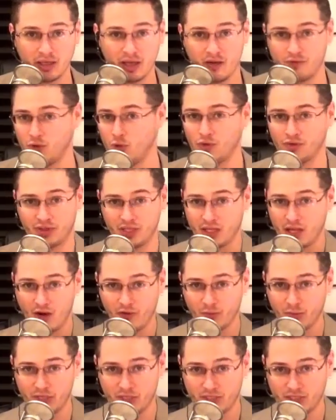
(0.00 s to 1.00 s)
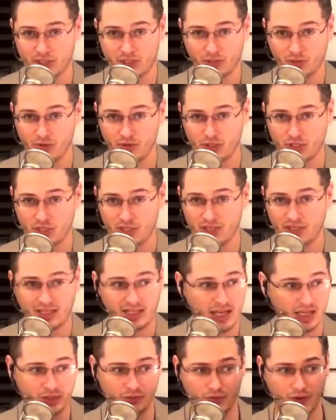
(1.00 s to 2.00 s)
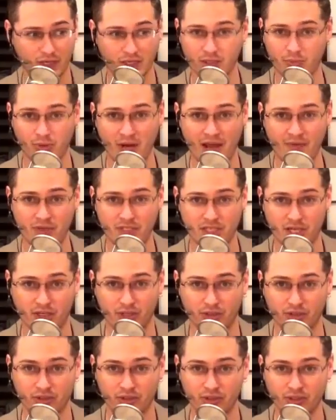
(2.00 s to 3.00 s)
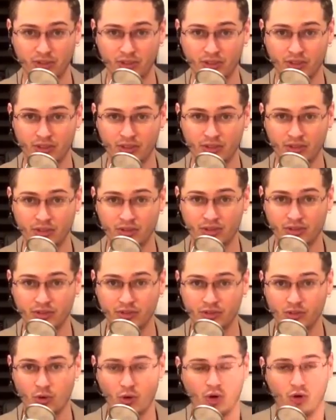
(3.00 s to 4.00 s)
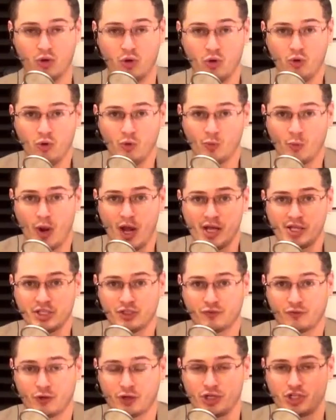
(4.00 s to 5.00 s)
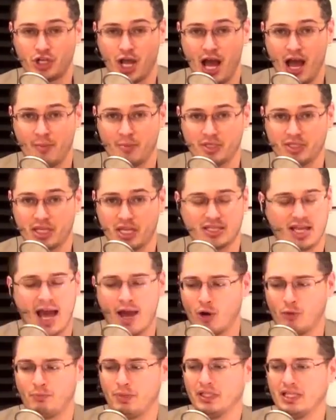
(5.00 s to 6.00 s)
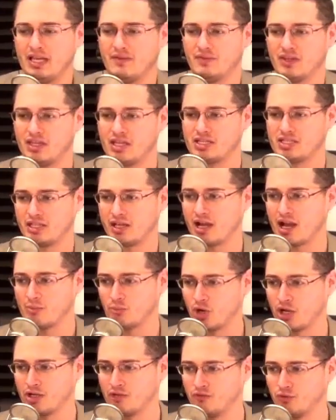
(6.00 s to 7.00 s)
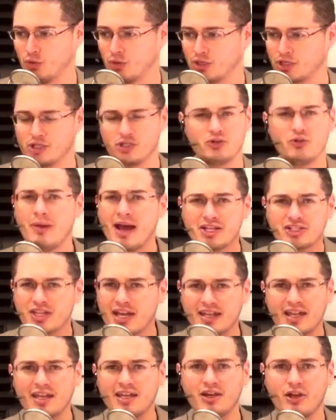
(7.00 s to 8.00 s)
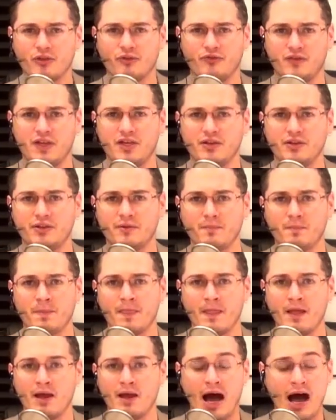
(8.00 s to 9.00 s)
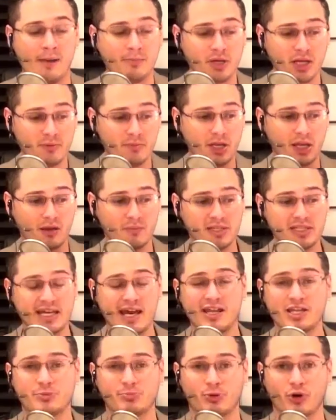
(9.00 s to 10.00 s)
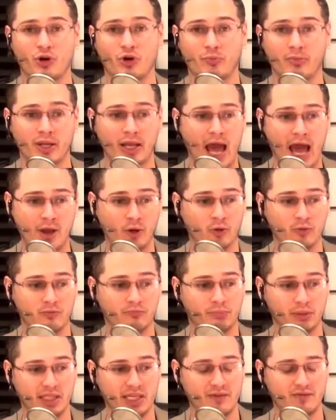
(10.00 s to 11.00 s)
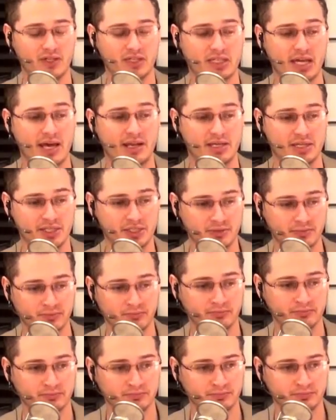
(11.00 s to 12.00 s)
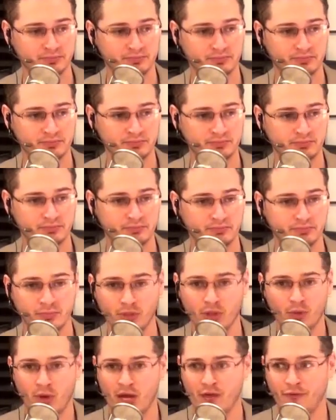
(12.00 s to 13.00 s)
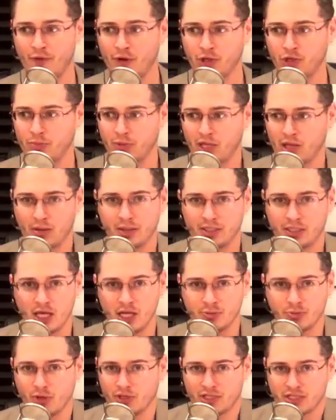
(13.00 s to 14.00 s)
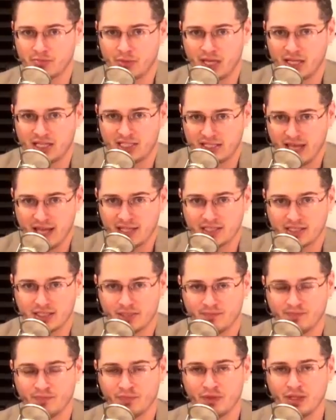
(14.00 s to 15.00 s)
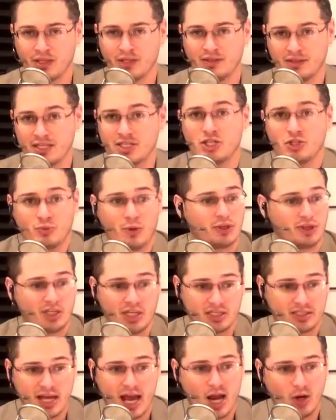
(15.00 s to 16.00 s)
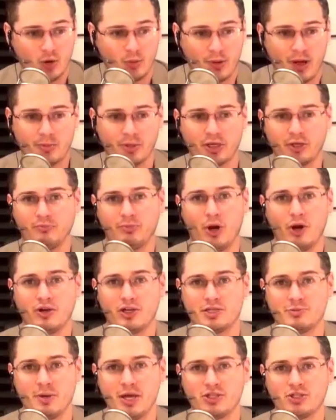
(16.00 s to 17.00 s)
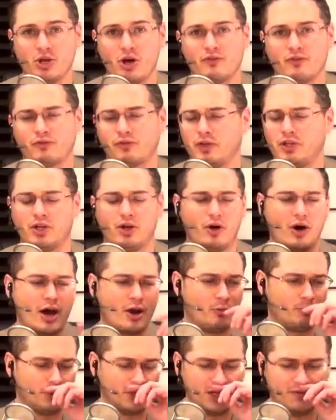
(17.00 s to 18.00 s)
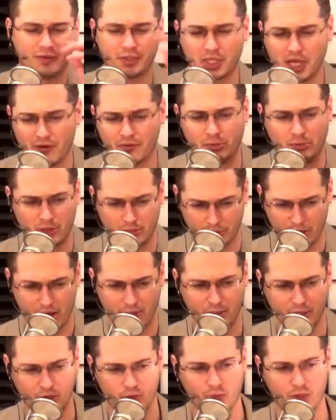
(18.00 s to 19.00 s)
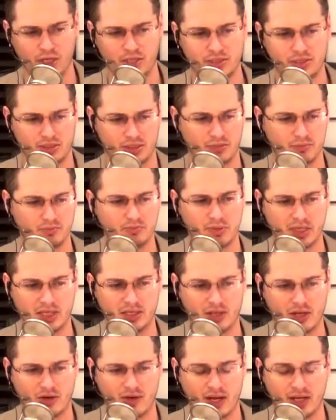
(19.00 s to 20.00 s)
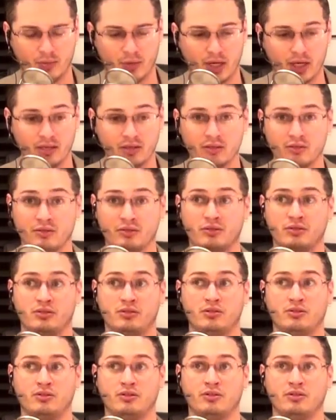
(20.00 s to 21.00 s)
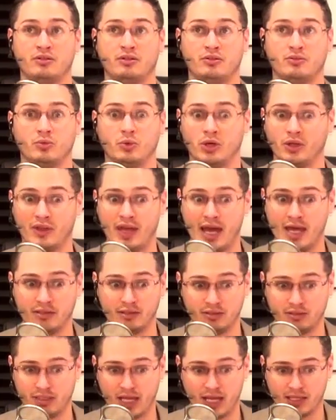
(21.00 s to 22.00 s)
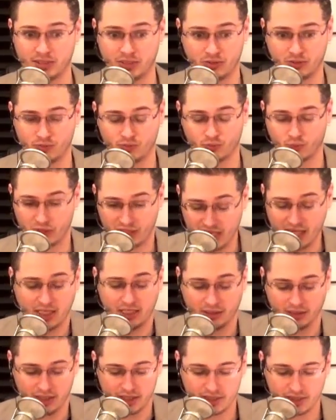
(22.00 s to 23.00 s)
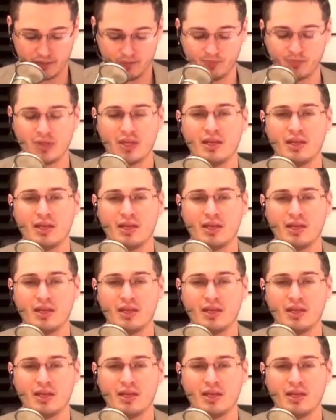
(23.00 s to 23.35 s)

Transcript: If you don't think government is the solution, then get the fuck in the private sector. But who runs for a job and says, I don't believe in this thing I'm running for? Could you imagine that in any other field? I'm going to become a tennis pro, but I don't believe in tennis. Well, why the fuck are you becoming a tennis pro? That doesn't make any sense. This is what the entire Republican Party is based off of. You know, I don't believe in government, but I'm going to run to be in there anyway. Well, that that's ridiculous.